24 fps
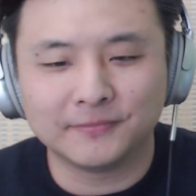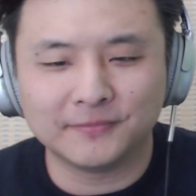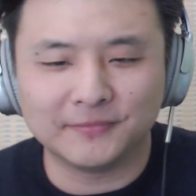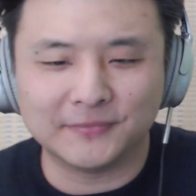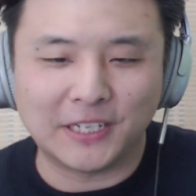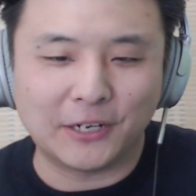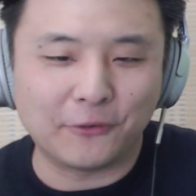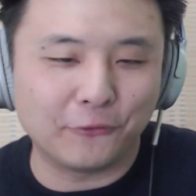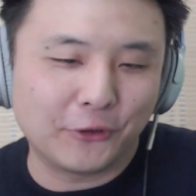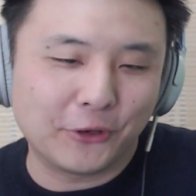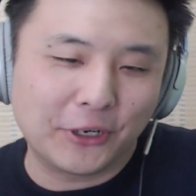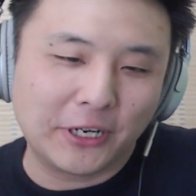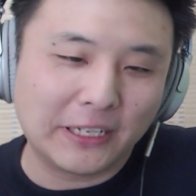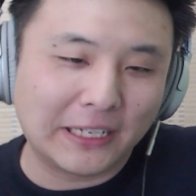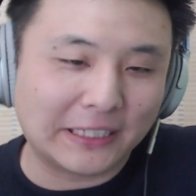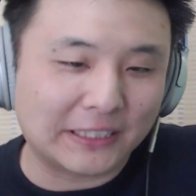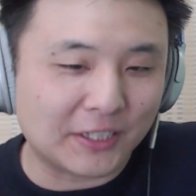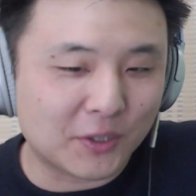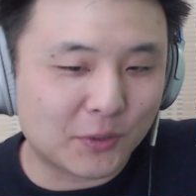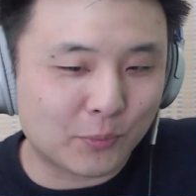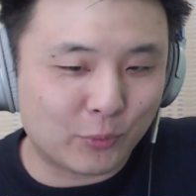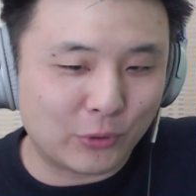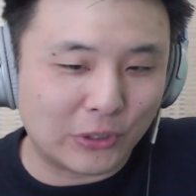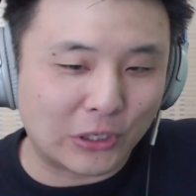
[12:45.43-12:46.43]
I really like
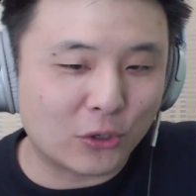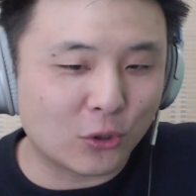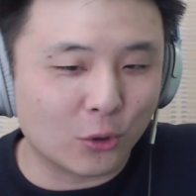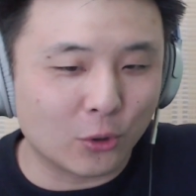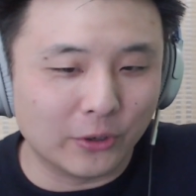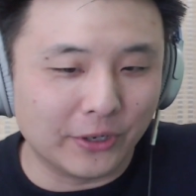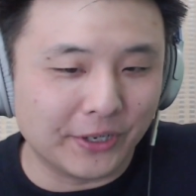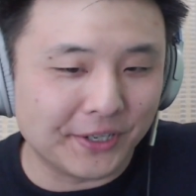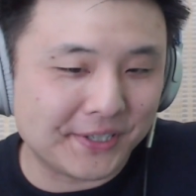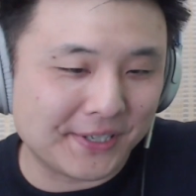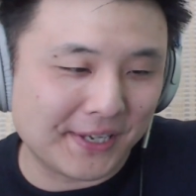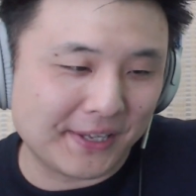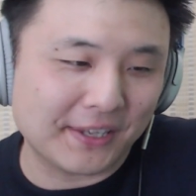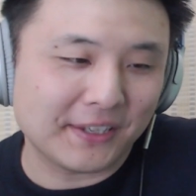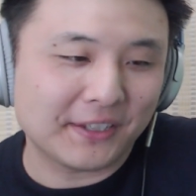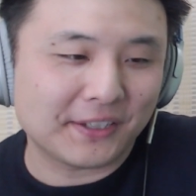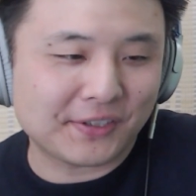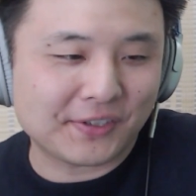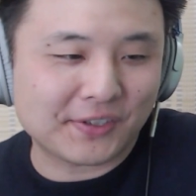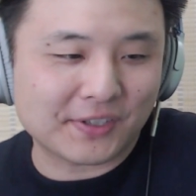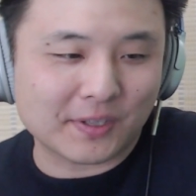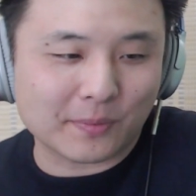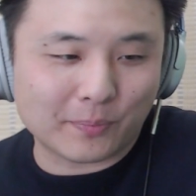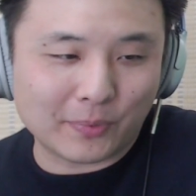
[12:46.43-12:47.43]
this pre-chorus. I think
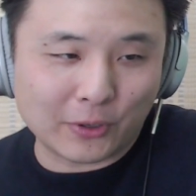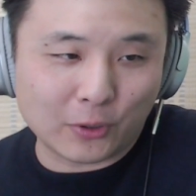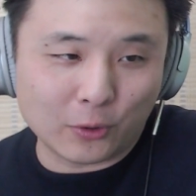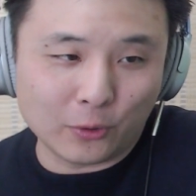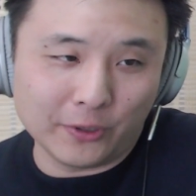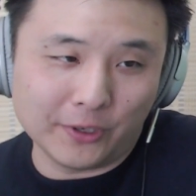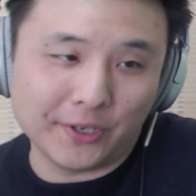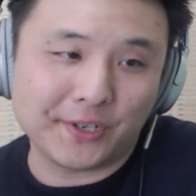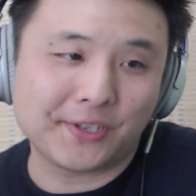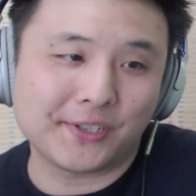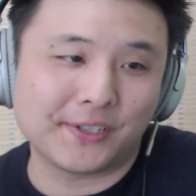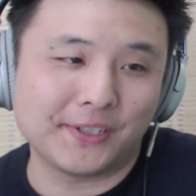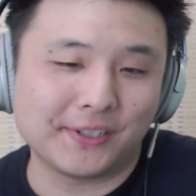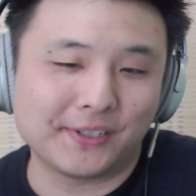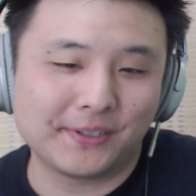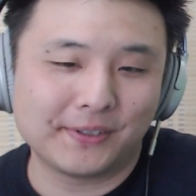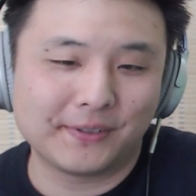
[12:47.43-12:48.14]
this is the pre-chorus.